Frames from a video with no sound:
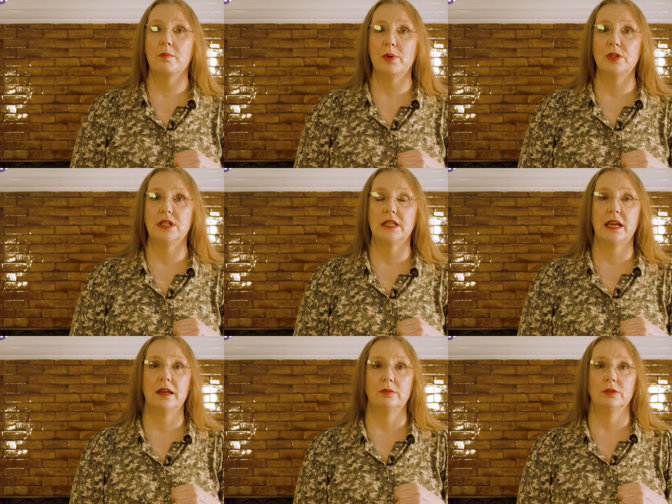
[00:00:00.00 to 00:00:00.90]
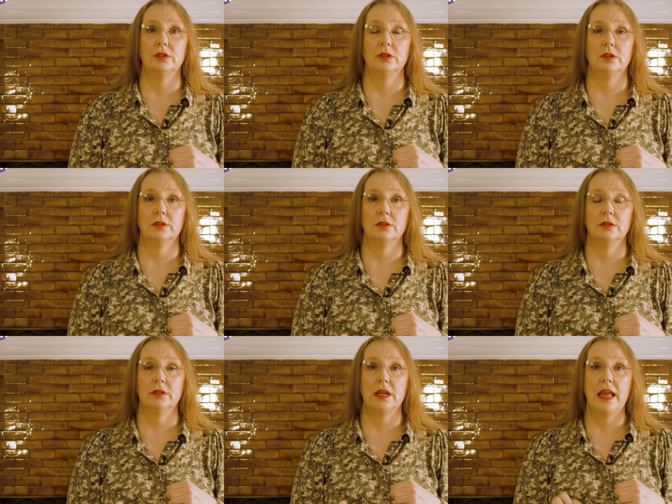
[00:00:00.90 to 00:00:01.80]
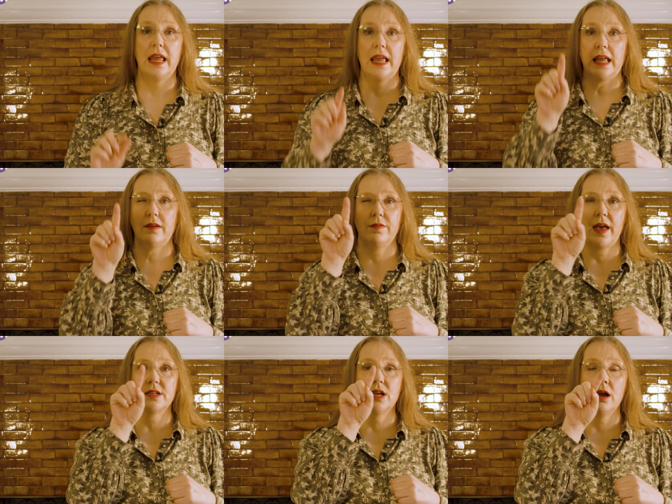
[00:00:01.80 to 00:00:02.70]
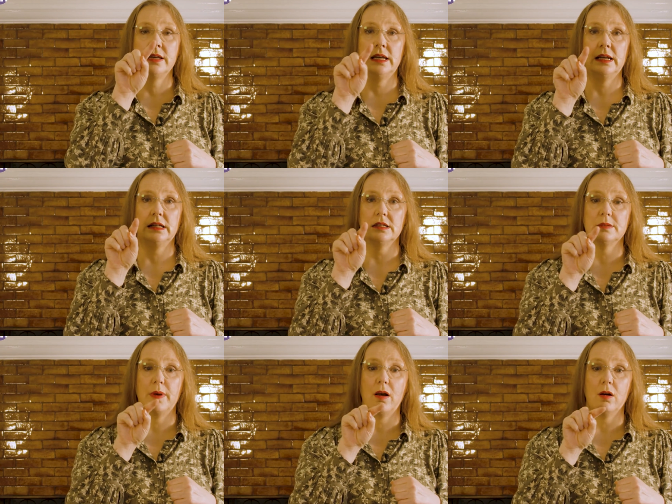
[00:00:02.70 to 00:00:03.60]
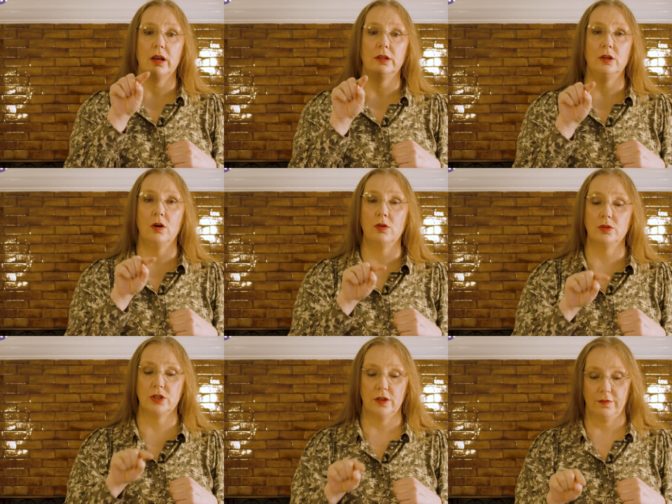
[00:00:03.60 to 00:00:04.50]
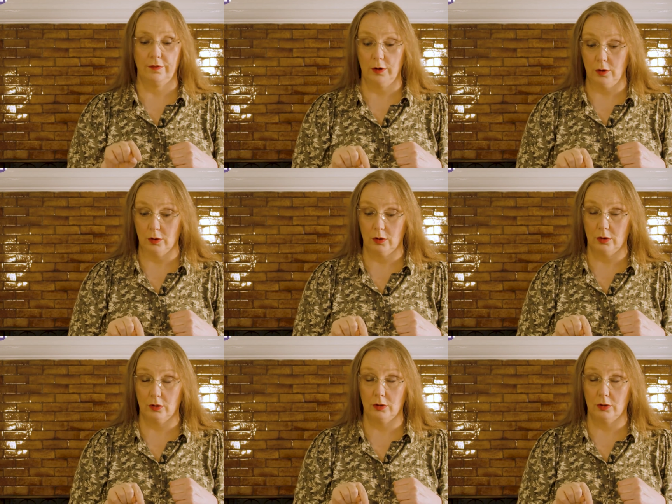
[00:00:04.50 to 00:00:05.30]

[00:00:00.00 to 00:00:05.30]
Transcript: put it out. If that tiny little spark had gone to the floor